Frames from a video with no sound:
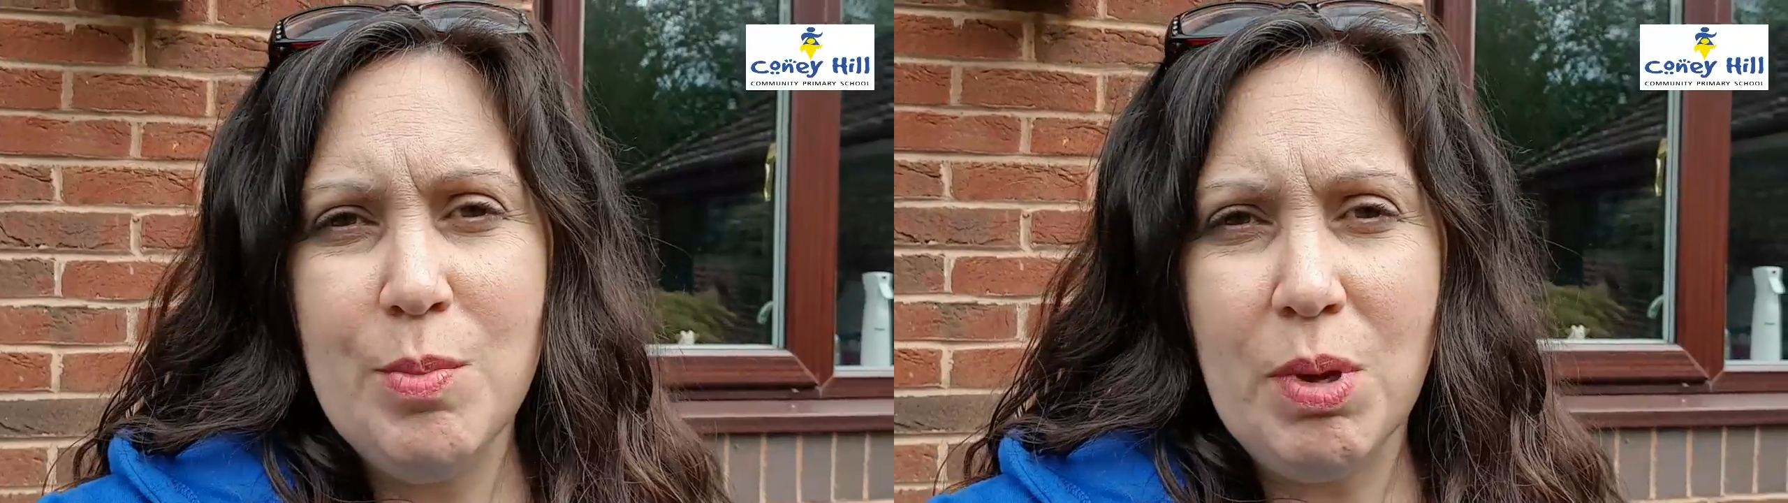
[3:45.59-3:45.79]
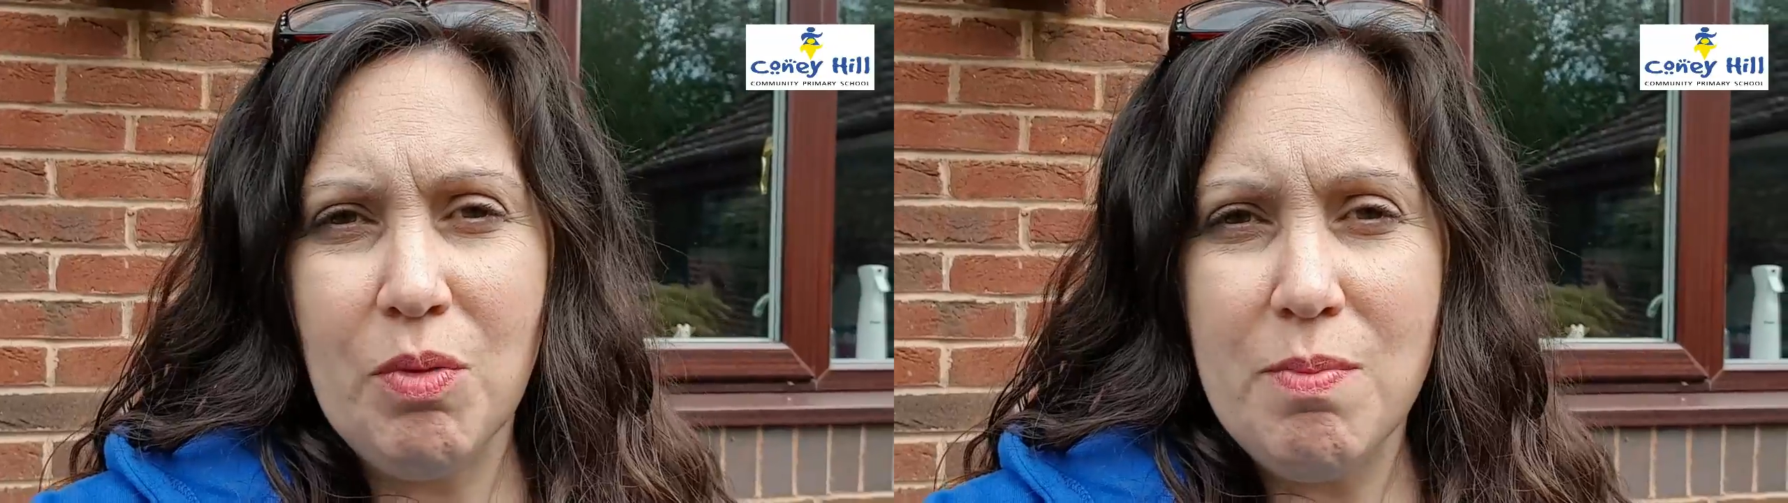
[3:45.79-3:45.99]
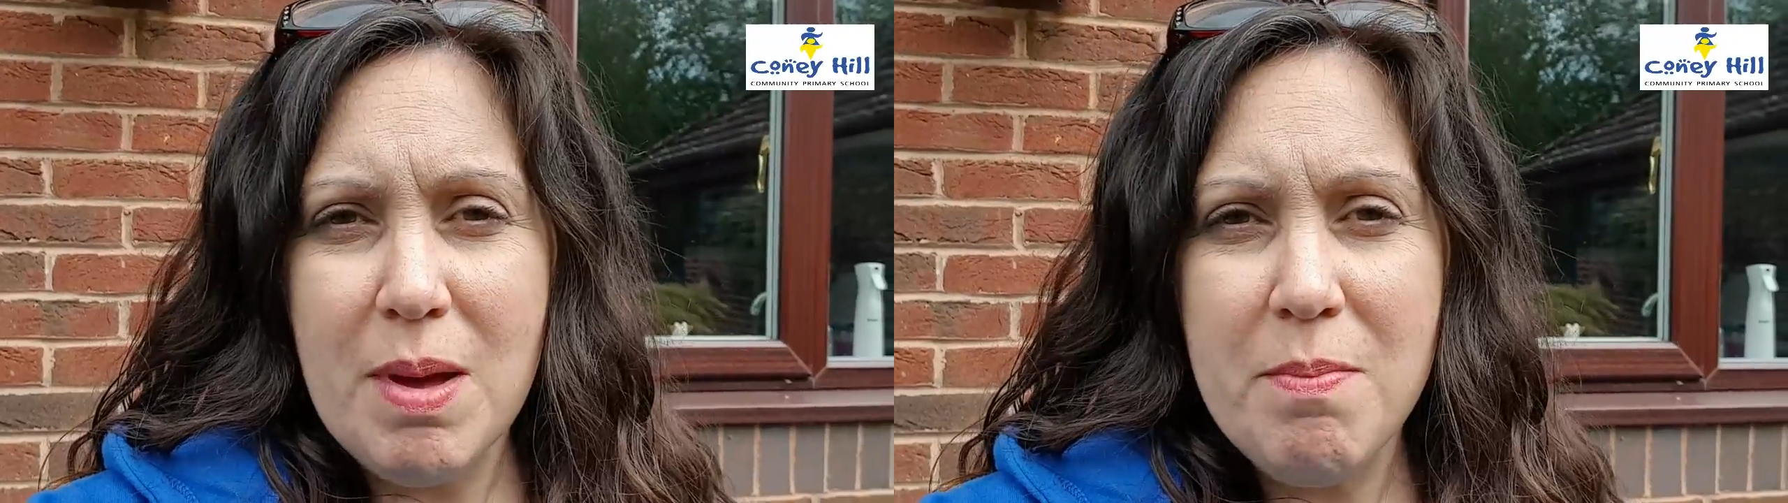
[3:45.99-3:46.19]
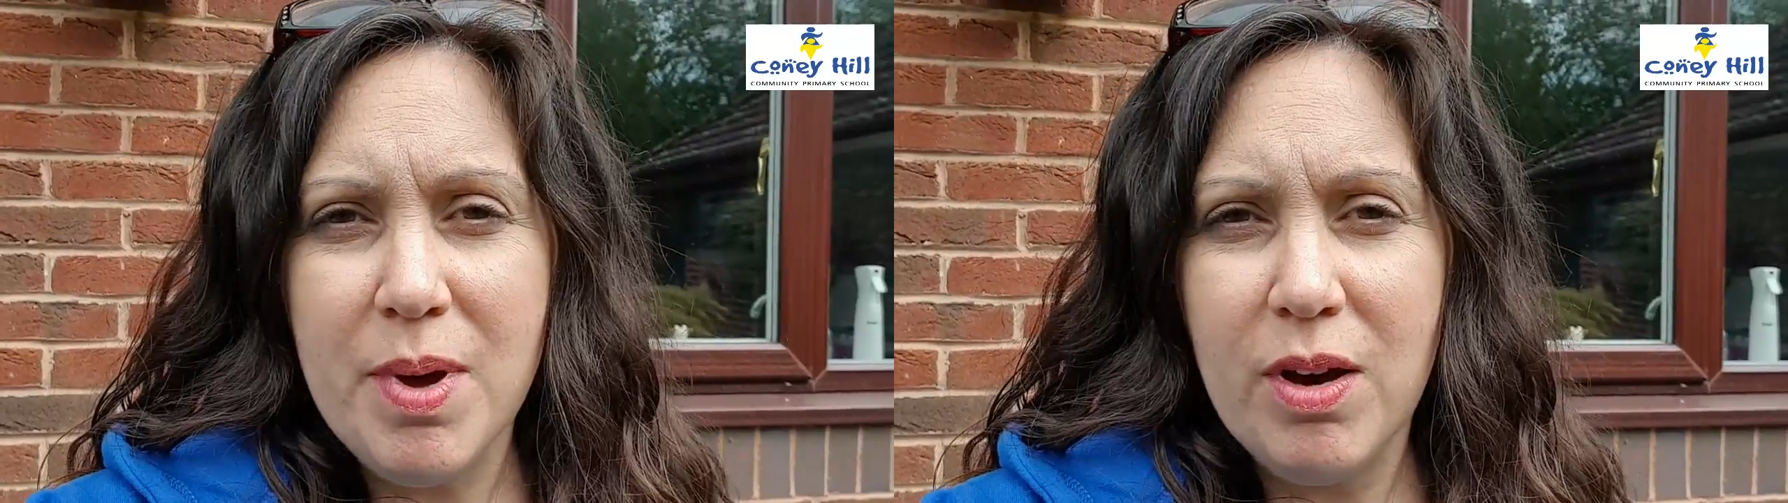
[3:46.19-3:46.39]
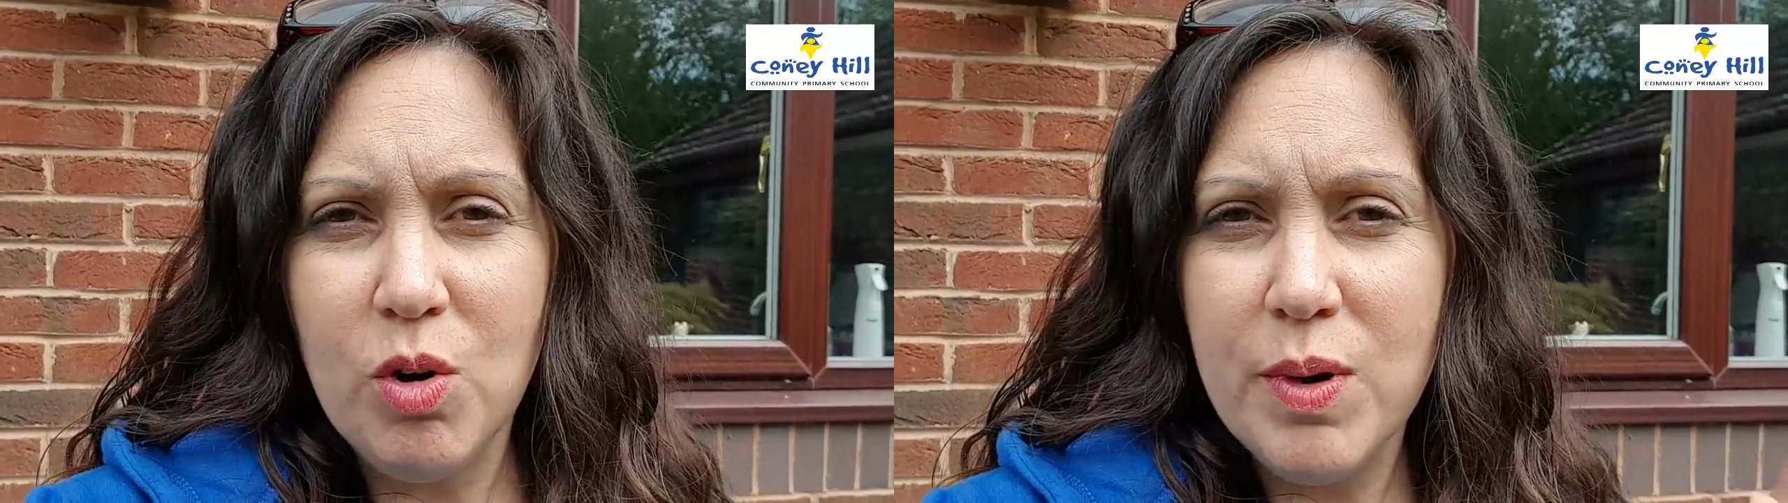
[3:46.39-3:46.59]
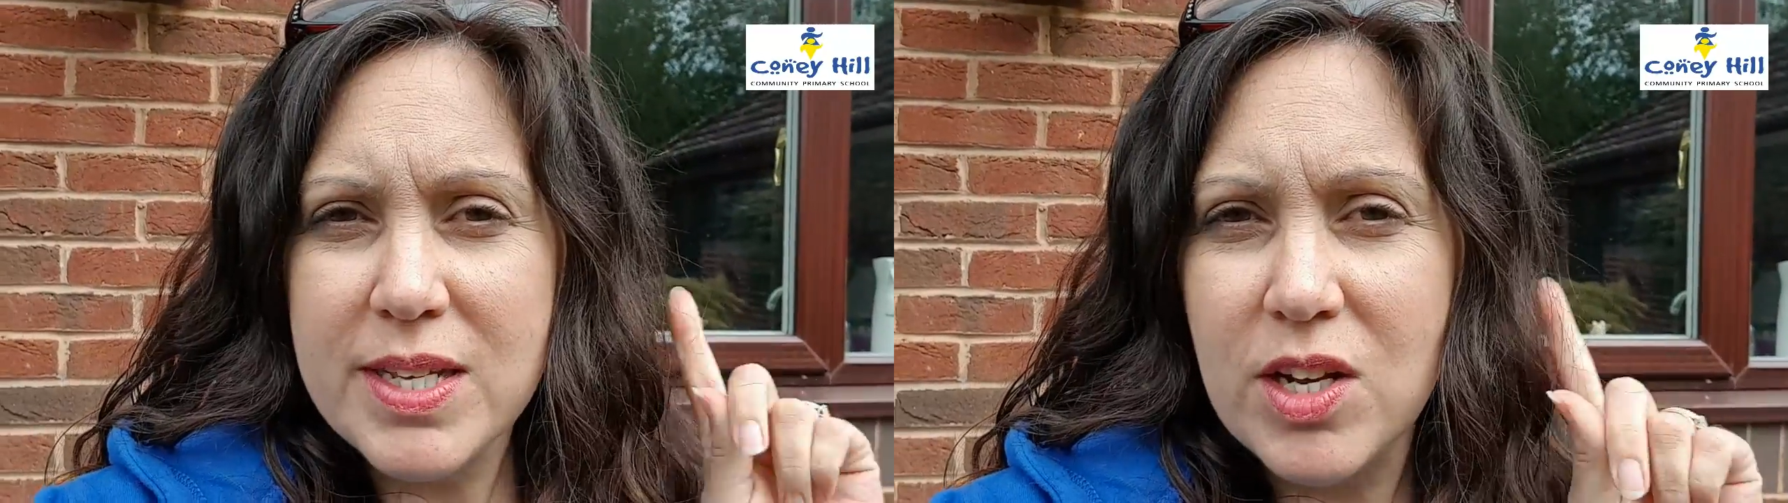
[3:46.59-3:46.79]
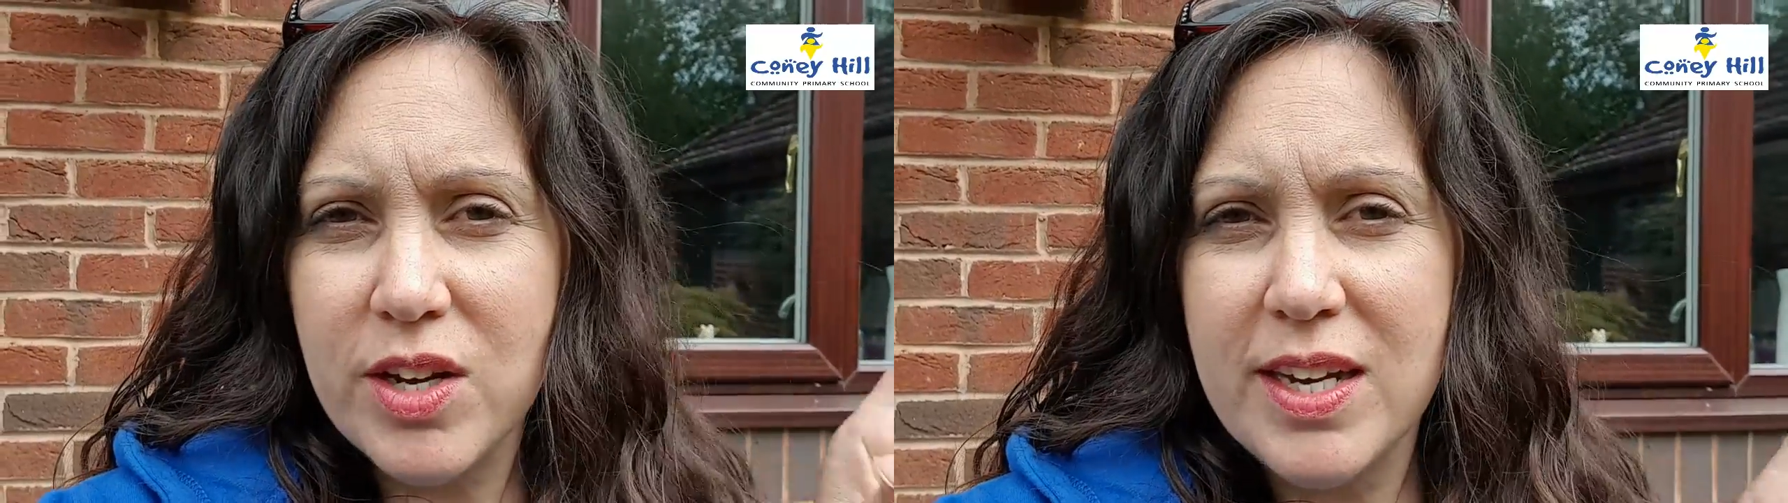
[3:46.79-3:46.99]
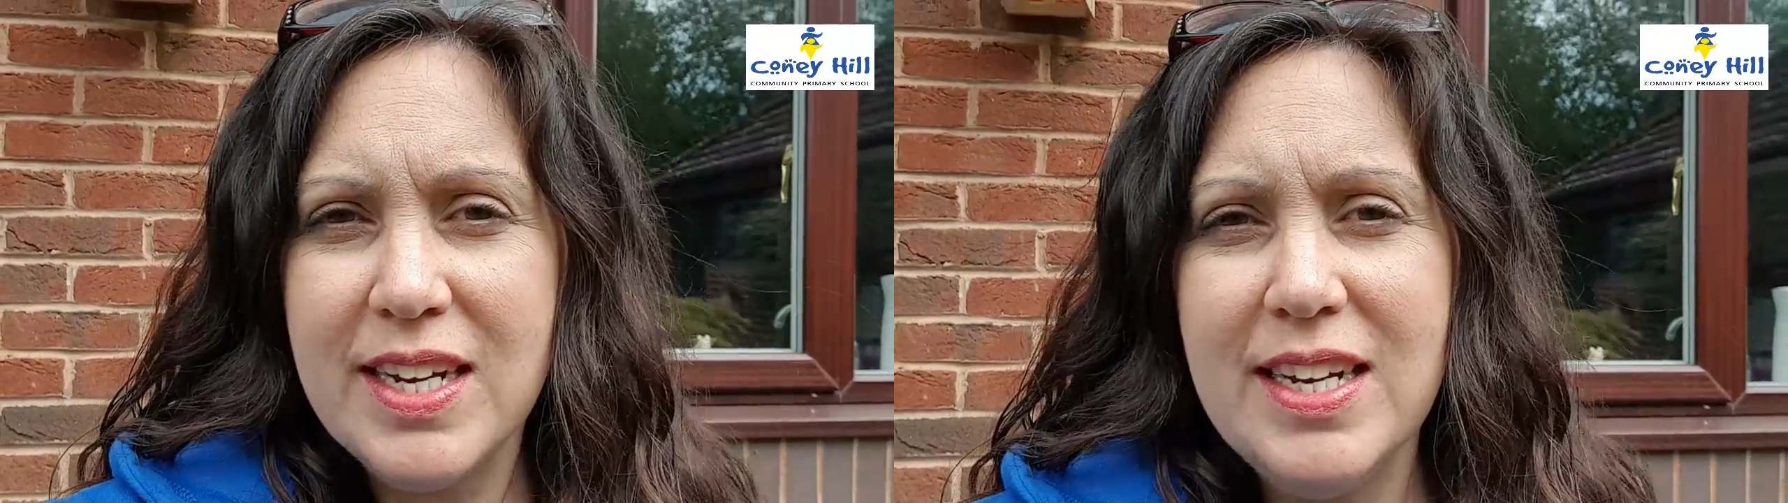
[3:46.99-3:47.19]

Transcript: But remember, always looking